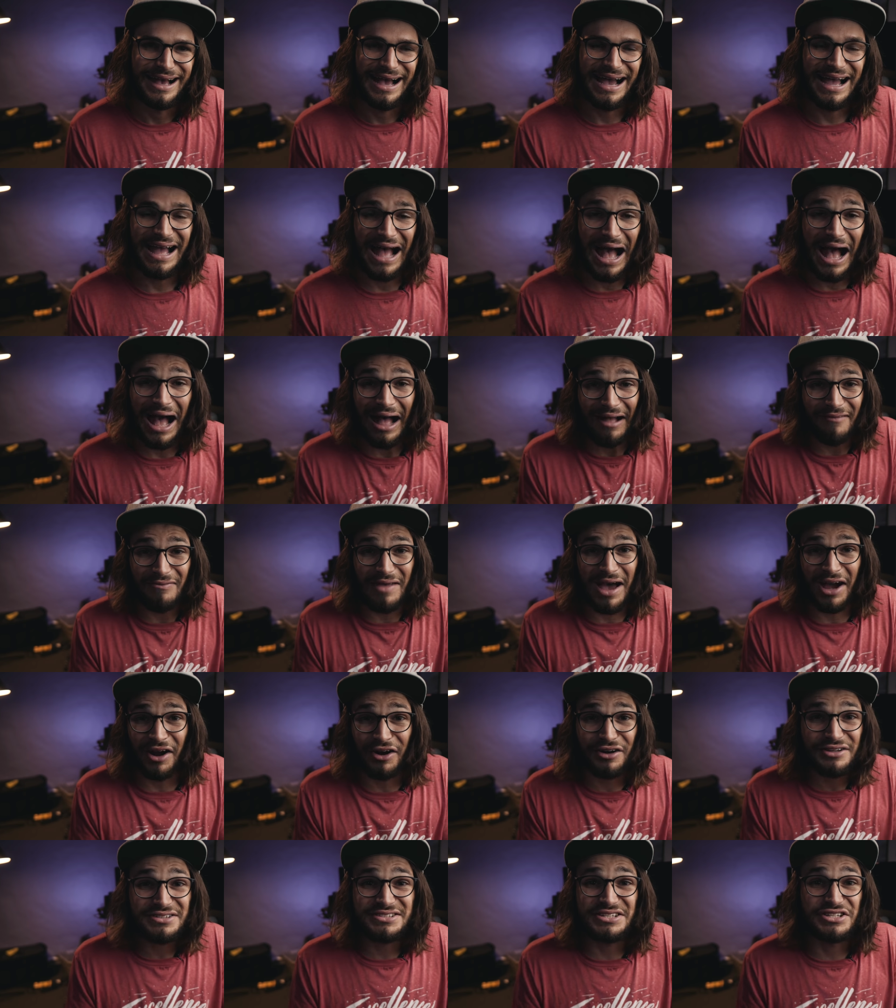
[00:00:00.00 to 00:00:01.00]
I
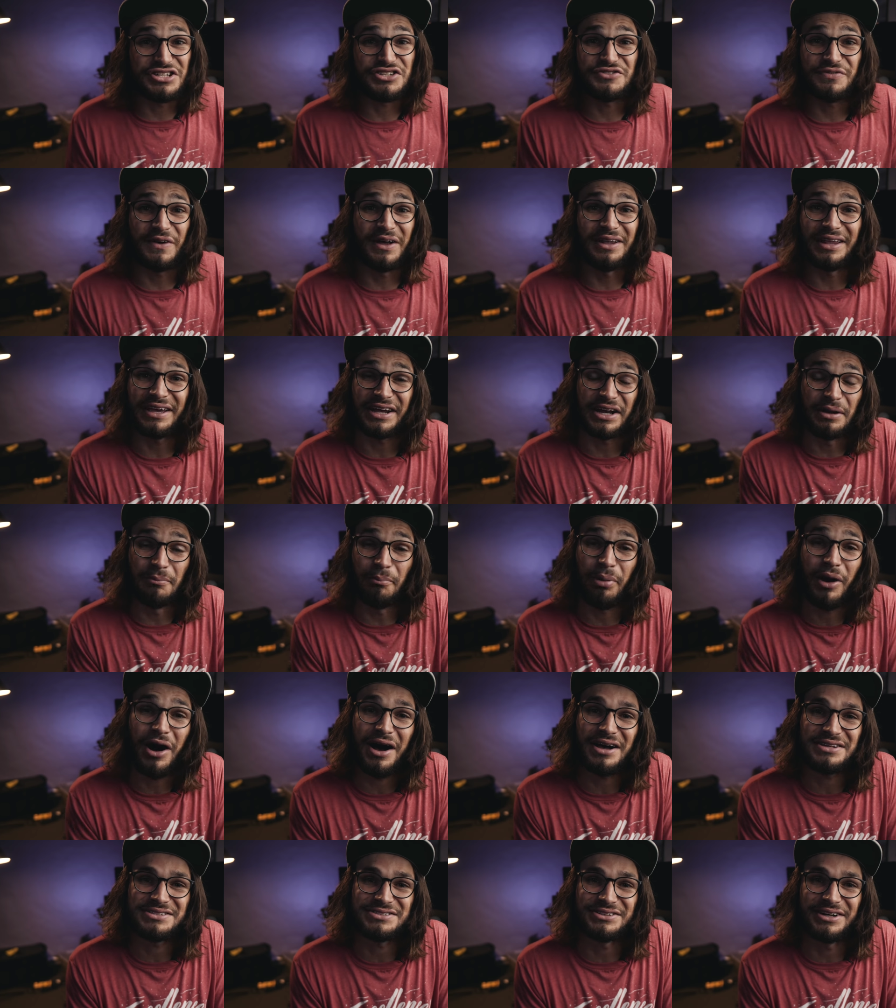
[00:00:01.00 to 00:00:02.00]
honestly just felt like an
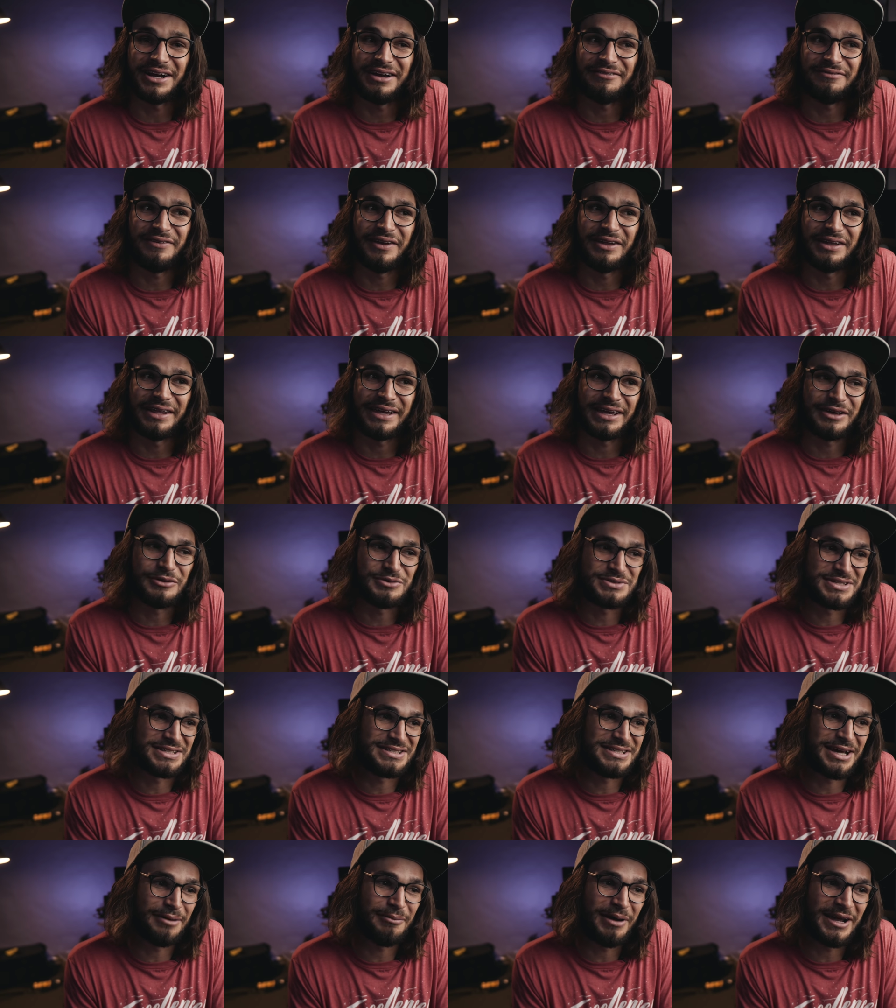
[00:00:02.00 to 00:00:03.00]
imposter. I felt like it was
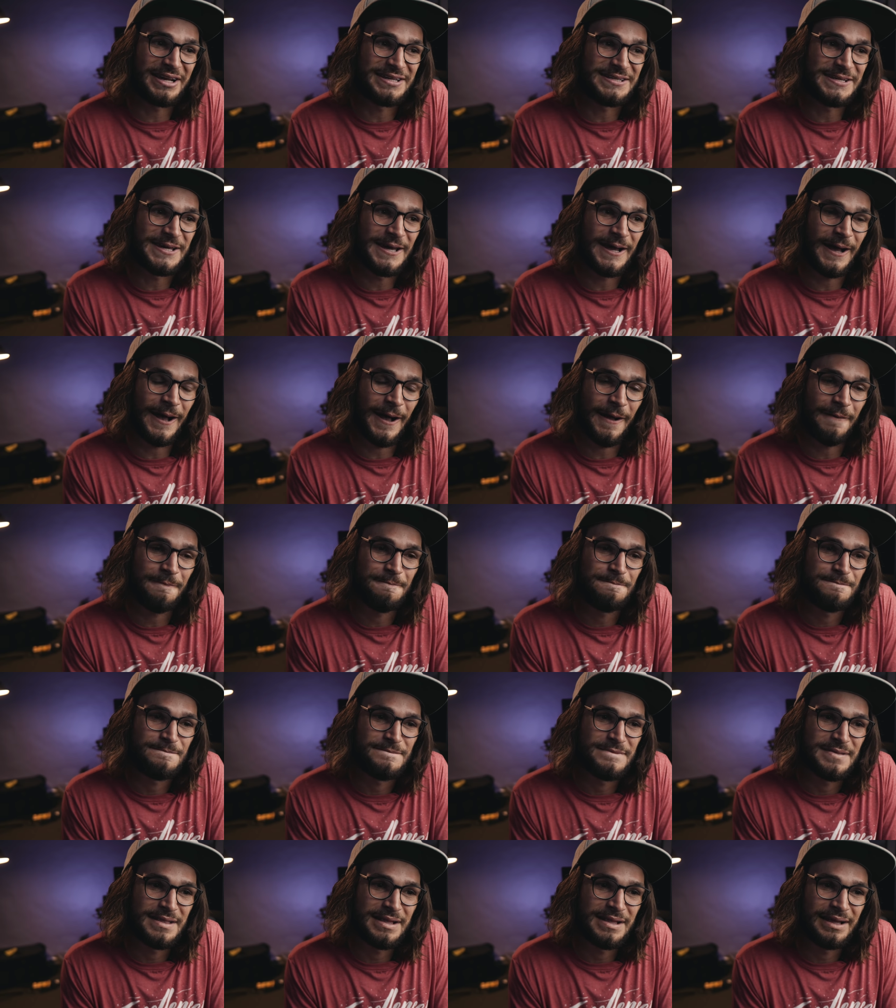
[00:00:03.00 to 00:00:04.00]
a dumb idea
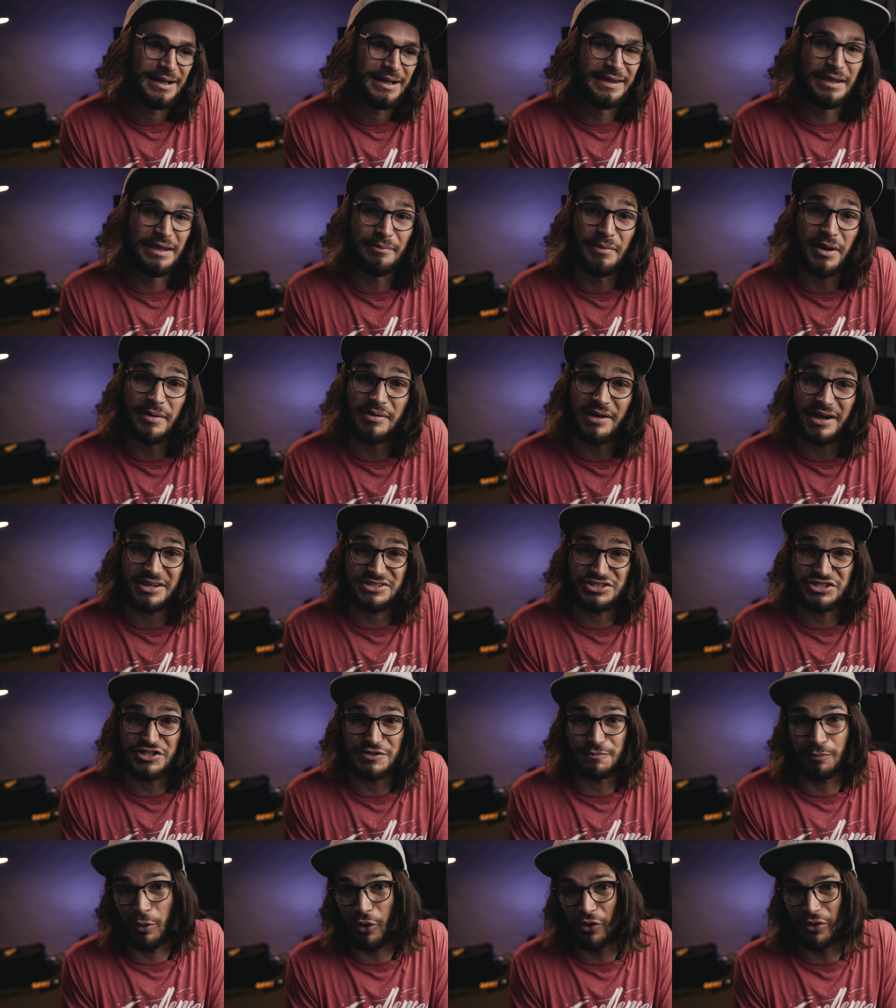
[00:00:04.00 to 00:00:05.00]
and that maybe I should
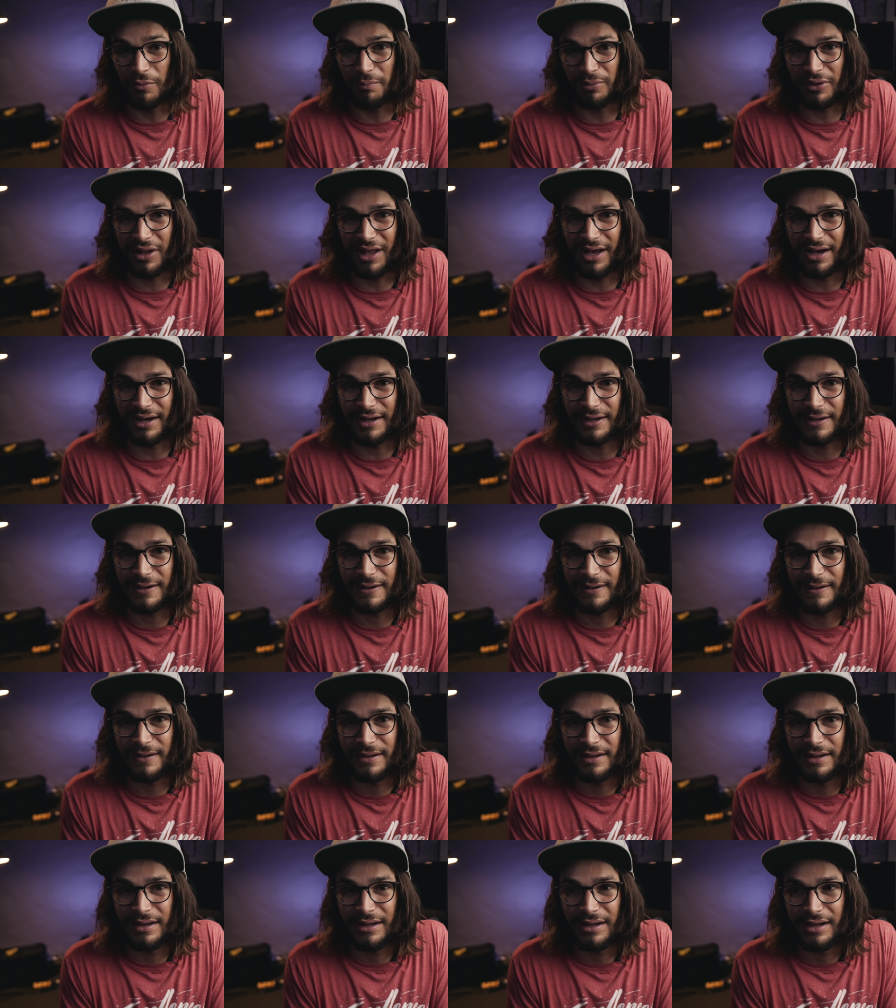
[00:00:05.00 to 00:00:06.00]
just pull the plug.
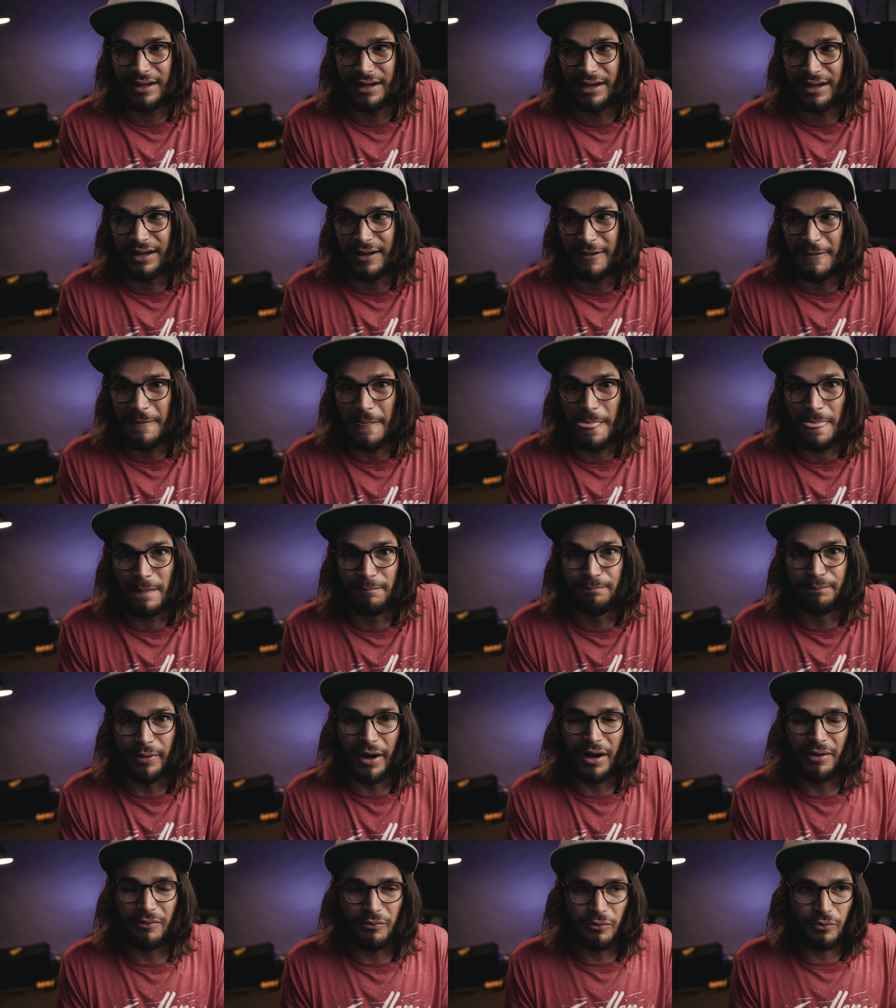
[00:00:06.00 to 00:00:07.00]
But